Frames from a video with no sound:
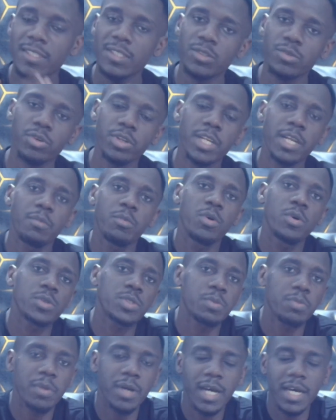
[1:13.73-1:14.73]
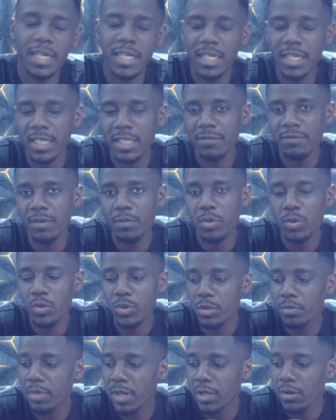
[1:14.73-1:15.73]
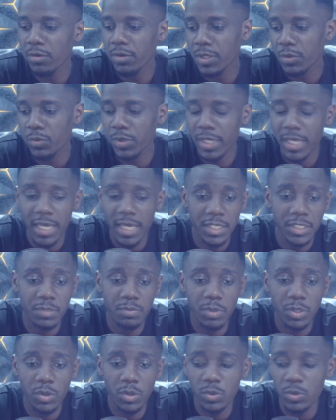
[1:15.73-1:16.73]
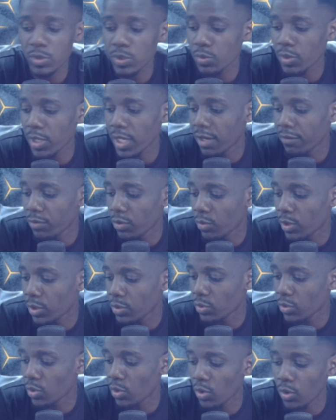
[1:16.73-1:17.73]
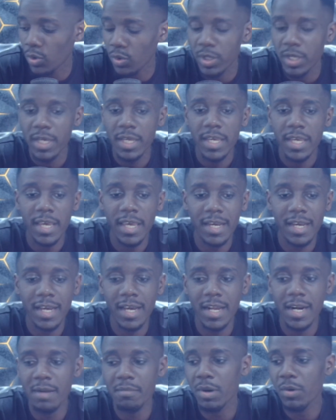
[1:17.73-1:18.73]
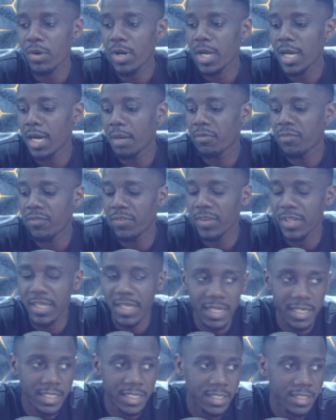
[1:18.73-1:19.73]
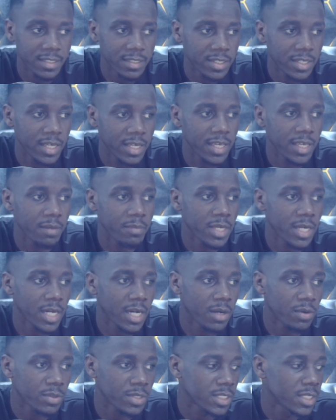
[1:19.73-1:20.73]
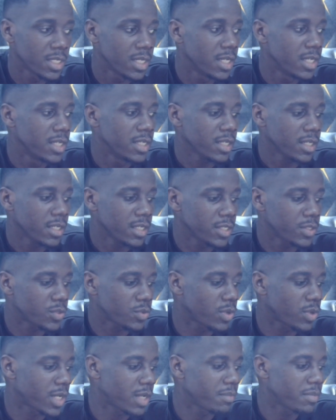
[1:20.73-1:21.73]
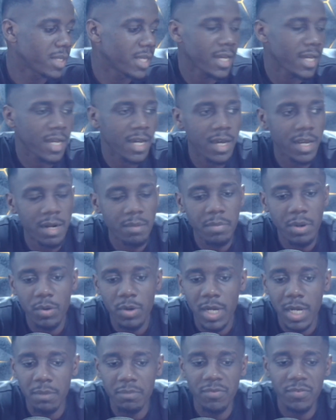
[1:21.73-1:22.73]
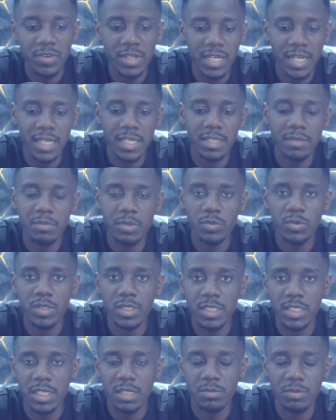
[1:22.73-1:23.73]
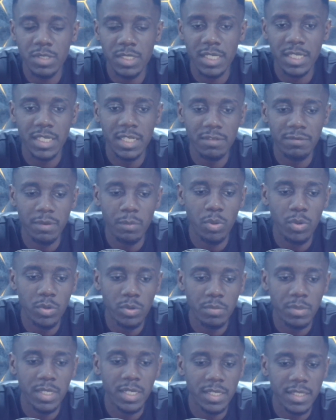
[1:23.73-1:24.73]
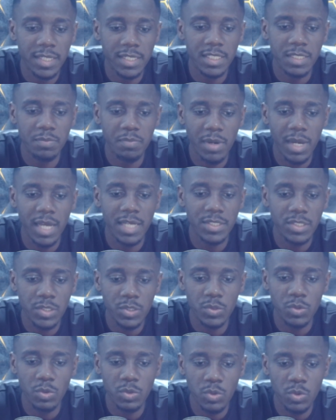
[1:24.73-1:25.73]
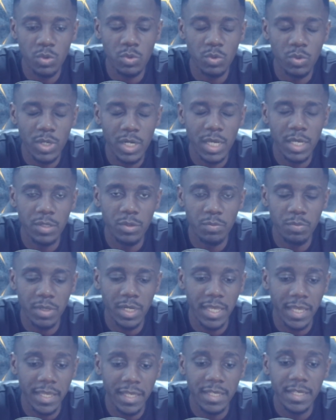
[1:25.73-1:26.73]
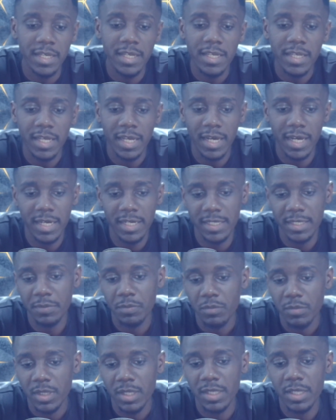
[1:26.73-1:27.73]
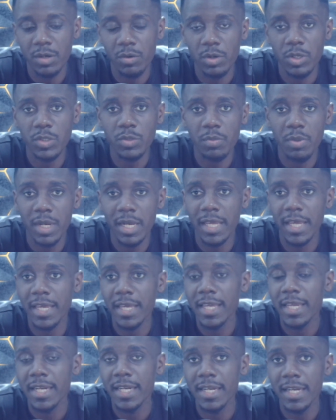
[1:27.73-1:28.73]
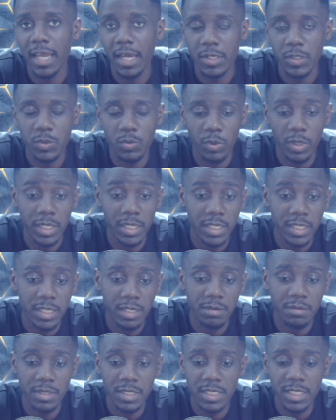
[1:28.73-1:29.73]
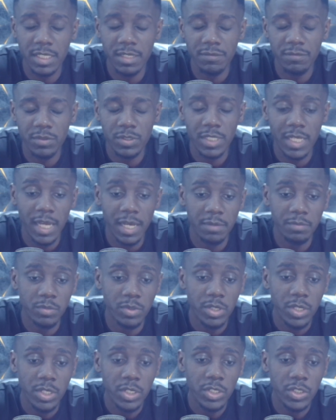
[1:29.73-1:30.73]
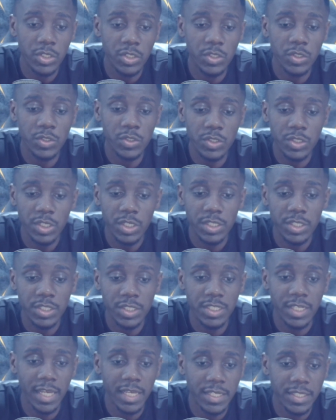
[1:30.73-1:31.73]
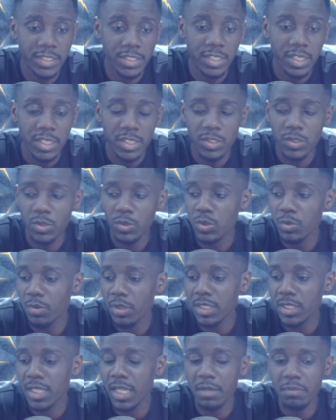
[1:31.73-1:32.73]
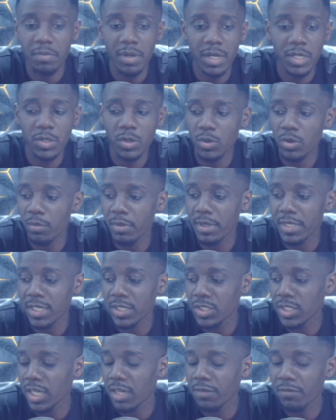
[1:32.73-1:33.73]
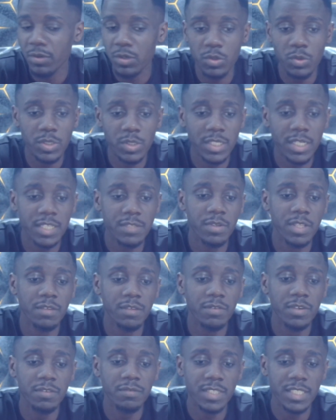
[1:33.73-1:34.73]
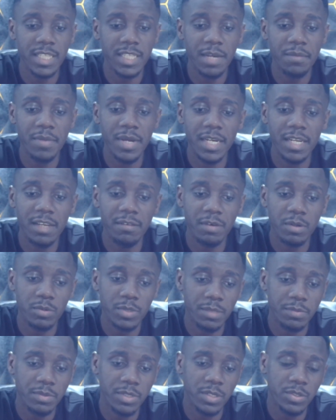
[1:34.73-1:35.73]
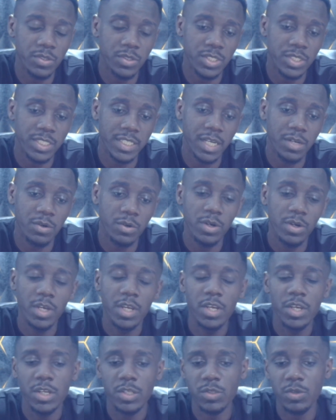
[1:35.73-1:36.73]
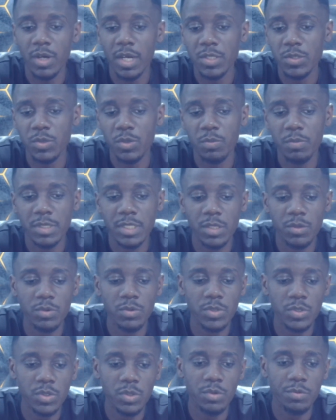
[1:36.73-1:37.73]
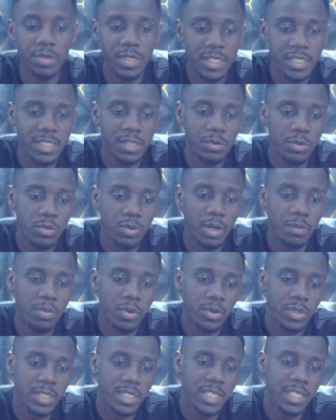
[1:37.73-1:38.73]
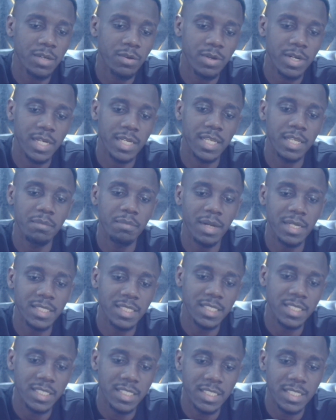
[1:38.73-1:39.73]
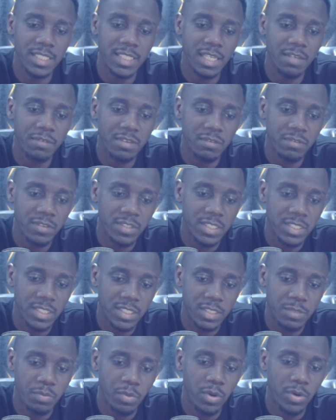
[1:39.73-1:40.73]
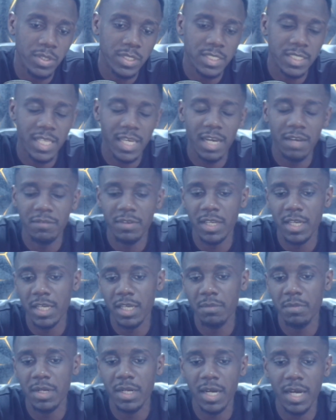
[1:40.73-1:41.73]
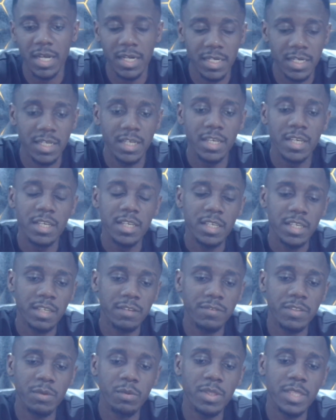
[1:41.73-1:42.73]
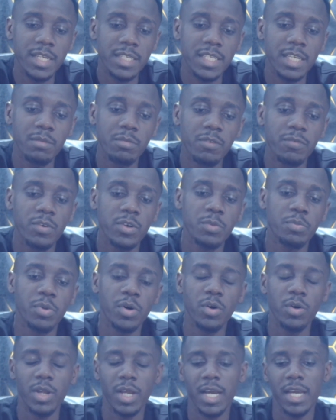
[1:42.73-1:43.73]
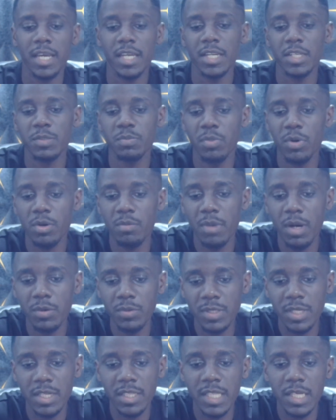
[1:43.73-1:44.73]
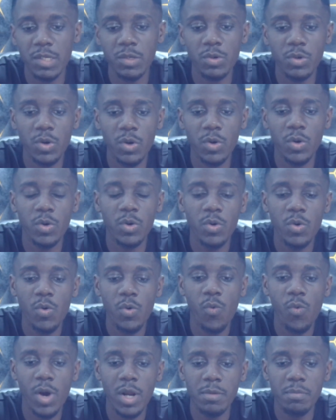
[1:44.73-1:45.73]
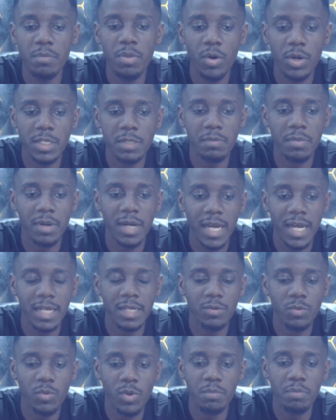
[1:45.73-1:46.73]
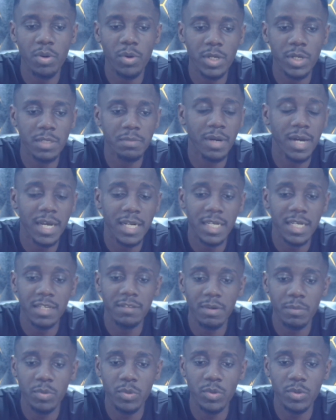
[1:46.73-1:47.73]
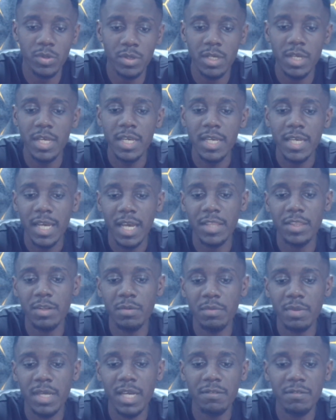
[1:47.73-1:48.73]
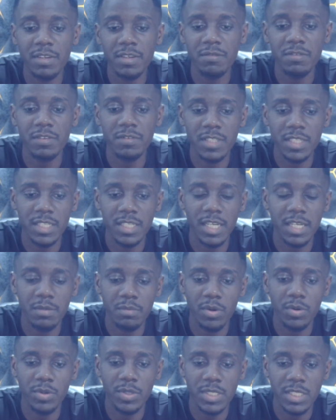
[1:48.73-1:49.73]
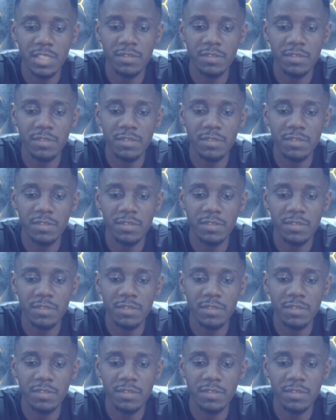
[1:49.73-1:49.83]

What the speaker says: Tottenham Hotspur and Liverpool not playing over the weekend? It's because we are having what we call a Carabao Cup finale. Hear me out. It's gonna be a Carabao Cup finale between Chelsea and Liverpool, meaning that Spurs is also not gonna have to play, and they're going to play next week, resting for some good days. So smash the like button, comment and share. If you're watching us for the very first time, endeavor to subscribe to this channel so as not miss out on stories that we do upload in here on a daily. Man City is having 56 points. They're having a game in hand. If they win that game of football against Bournemouth, they'll go 1 point behind Liverpool, and they'll be having 59 points.